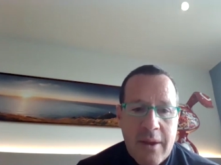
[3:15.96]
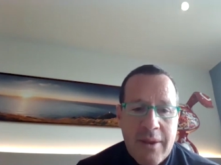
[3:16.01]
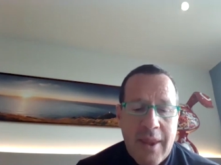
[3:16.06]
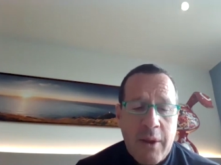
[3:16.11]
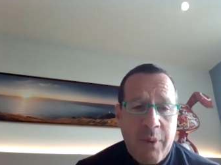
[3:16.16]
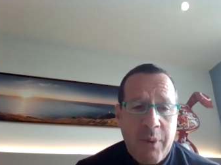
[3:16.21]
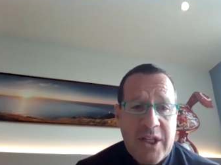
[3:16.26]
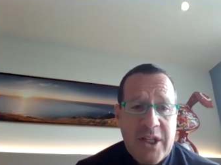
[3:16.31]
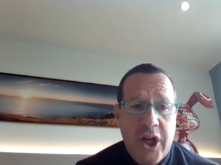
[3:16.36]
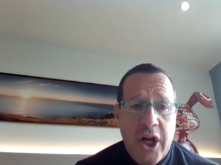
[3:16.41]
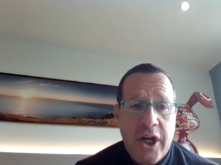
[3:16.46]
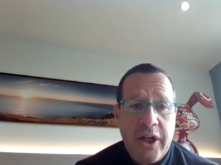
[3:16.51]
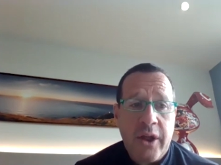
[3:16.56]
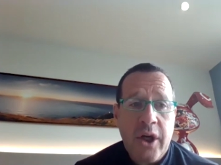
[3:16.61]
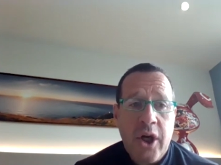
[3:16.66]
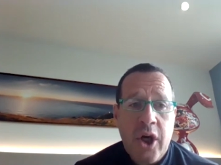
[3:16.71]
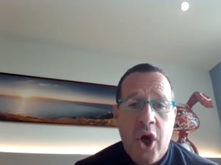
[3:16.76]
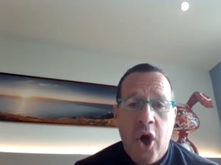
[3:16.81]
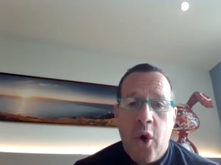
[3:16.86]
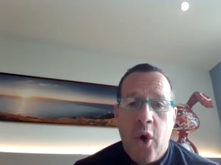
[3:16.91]
That was
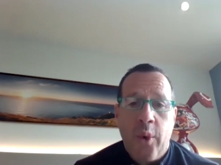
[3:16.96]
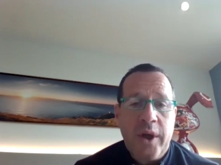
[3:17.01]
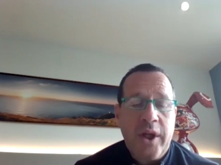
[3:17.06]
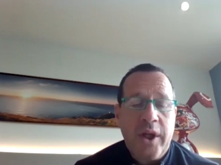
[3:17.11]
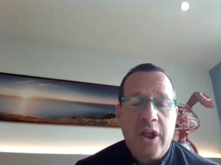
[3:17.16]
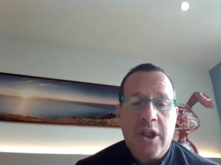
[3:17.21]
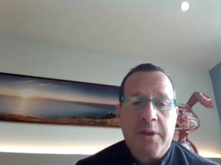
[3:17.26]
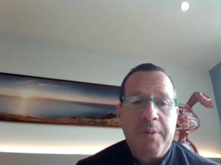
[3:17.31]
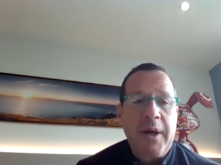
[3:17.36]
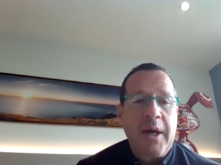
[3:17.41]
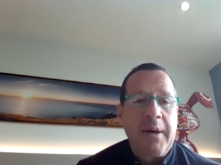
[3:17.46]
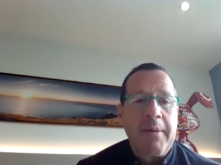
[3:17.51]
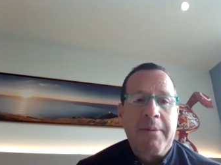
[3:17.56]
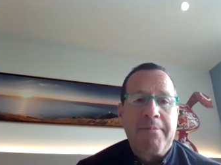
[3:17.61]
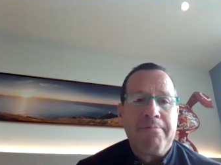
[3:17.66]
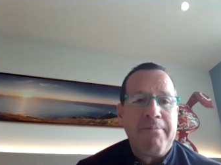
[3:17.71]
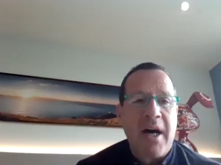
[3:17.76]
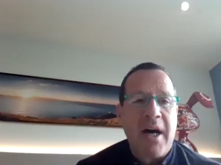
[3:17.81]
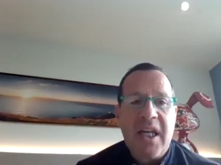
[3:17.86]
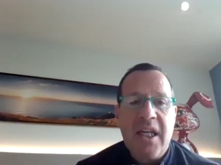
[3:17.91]
done. We didn't speak
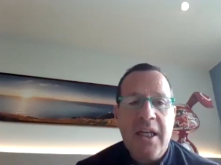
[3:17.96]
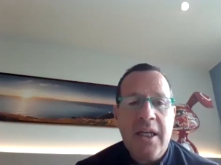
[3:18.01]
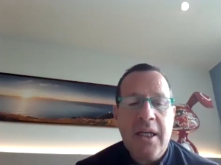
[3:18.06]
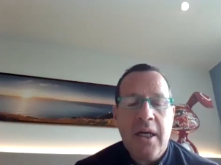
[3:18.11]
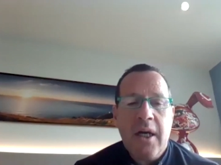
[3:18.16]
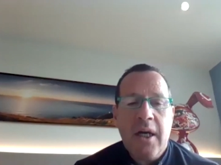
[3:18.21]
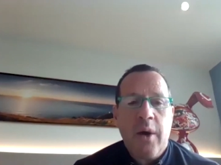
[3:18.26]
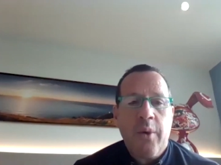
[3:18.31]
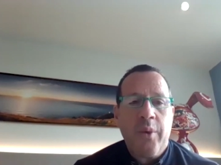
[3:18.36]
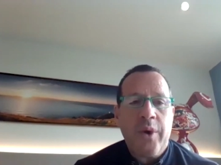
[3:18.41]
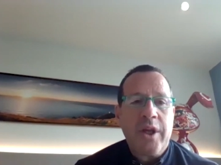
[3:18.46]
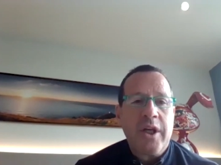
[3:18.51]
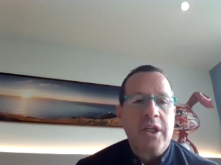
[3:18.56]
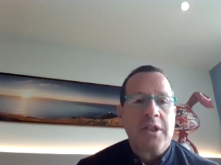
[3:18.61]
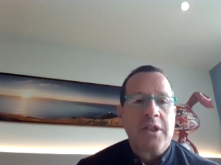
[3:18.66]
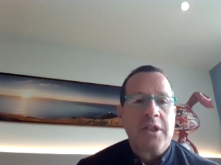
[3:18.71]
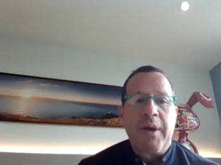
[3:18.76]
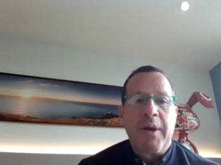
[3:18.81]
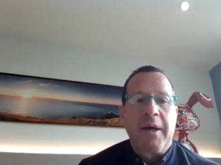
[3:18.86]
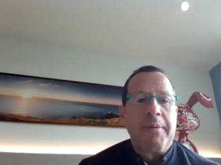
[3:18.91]
about money. We
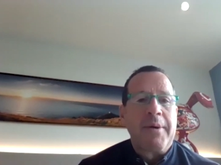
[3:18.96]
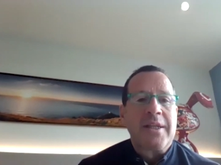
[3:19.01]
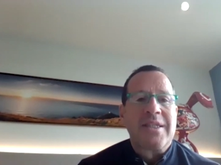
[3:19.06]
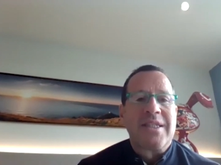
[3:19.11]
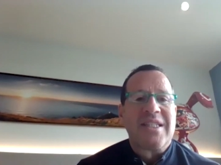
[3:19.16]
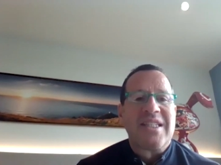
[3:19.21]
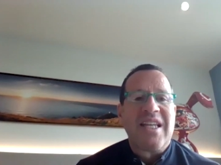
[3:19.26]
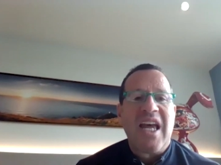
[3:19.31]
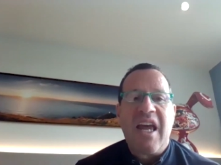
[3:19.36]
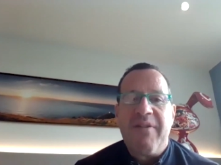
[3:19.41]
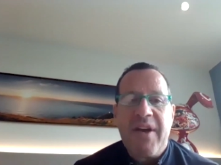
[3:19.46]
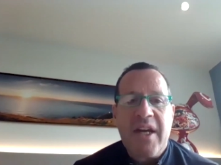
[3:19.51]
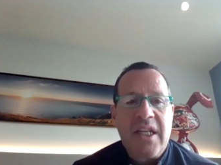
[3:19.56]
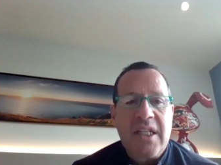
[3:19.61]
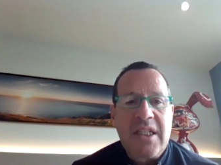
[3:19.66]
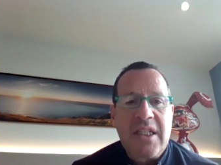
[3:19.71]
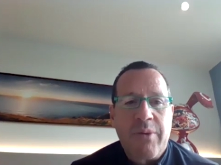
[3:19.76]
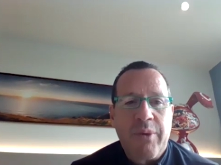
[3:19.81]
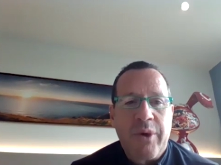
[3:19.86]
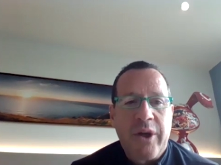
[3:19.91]
didn't speak about
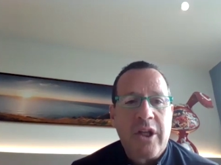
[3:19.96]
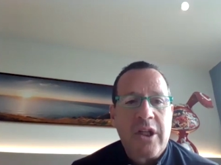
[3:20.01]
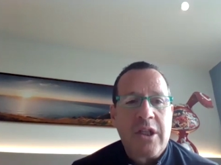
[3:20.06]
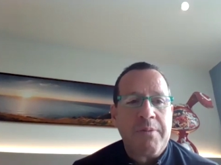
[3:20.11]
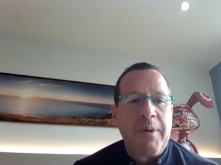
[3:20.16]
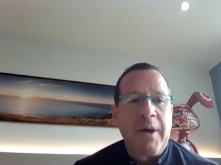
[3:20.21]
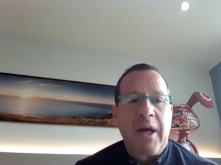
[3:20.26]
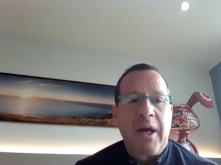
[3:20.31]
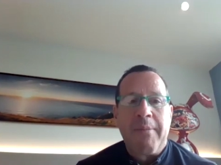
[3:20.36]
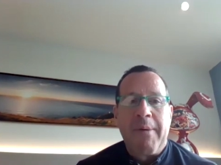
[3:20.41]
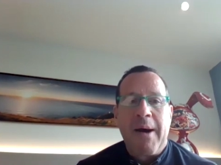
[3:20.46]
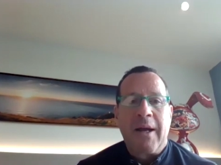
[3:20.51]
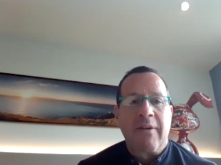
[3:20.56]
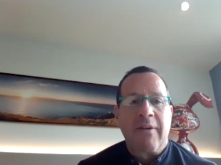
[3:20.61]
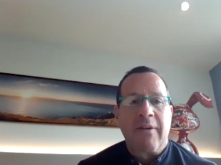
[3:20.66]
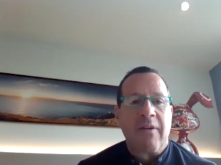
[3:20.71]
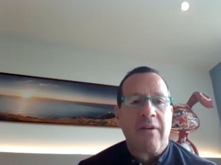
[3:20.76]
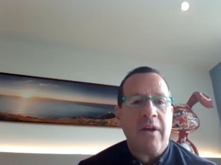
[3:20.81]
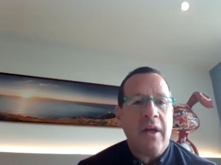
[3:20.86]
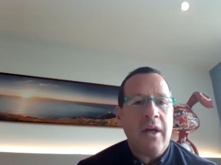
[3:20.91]
savings. We didn't speak
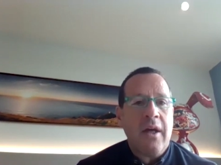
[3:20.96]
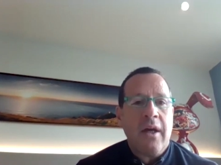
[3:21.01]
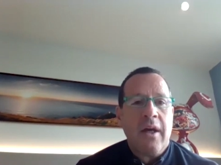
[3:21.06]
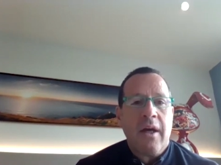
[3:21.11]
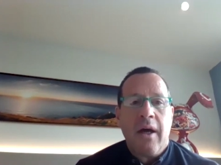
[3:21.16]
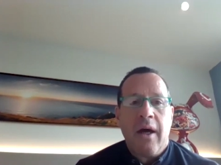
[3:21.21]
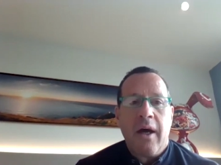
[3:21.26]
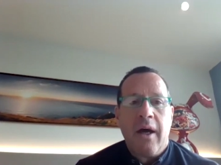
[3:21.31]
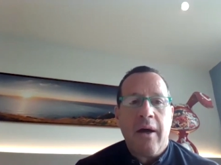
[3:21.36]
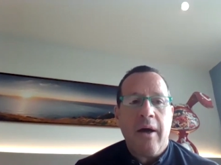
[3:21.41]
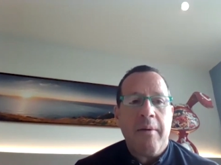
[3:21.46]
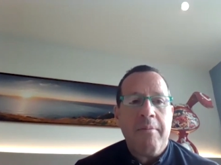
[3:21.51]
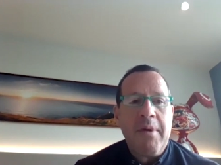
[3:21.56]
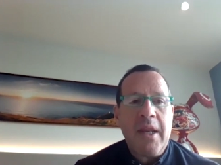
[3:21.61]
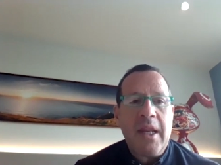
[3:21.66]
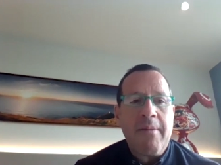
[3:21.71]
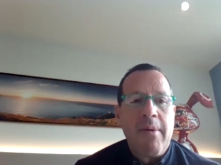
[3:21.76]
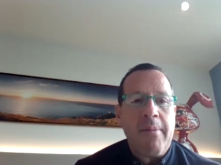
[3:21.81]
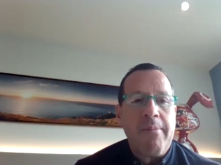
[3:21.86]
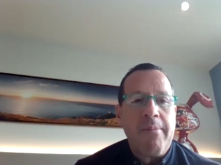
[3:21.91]
about uh,
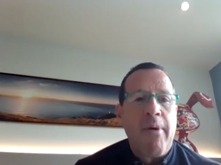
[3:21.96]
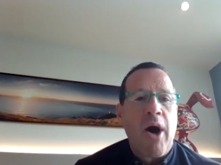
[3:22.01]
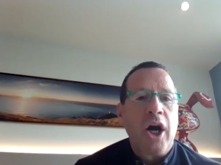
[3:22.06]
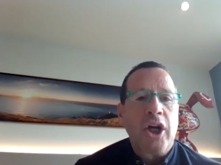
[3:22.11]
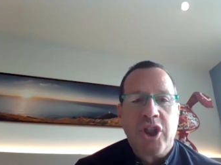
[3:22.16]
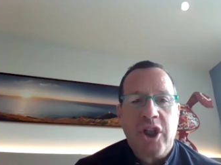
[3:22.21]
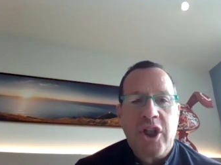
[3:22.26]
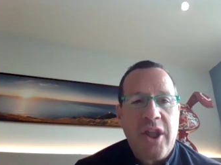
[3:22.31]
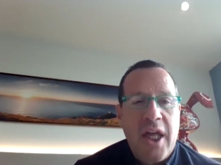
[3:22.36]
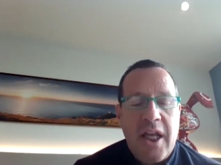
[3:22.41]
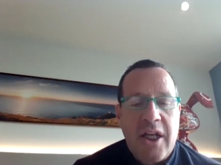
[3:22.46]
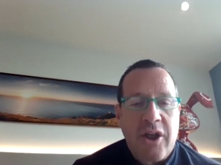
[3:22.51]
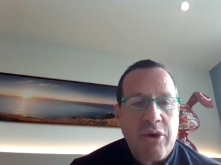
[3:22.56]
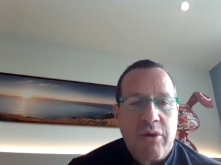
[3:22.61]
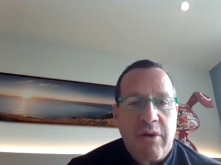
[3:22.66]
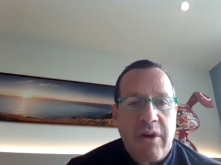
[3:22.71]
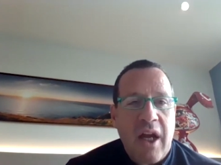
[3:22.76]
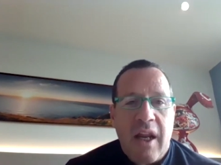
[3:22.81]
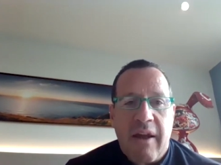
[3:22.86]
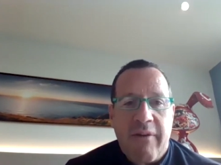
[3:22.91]
minimum margin that
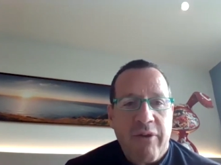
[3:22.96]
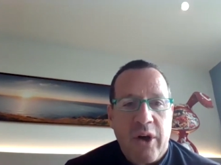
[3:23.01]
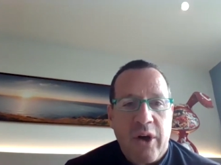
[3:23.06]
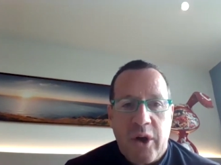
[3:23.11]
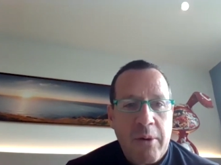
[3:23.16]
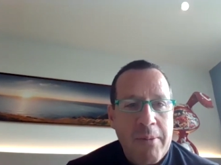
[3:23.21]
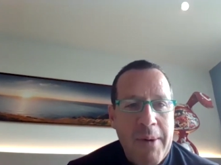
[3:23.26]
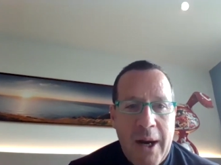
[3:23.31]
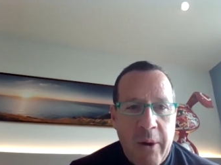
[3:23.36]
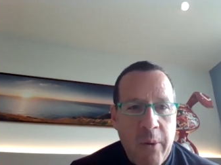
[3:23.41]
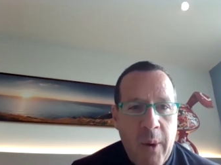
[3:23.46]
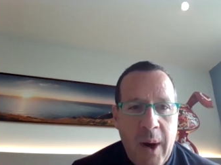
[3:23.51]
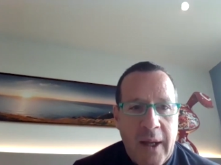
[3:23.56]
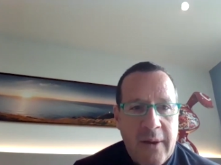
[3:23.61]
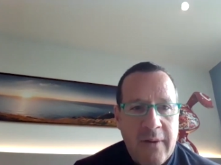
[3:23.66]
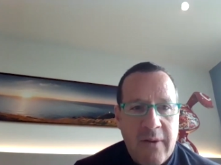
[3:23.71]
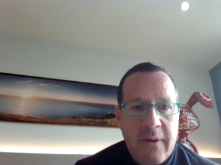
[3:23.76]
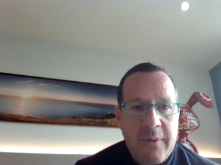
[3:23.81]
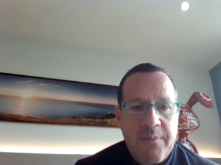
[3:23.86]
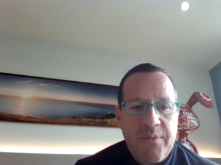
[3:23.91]
should deliver no matter what.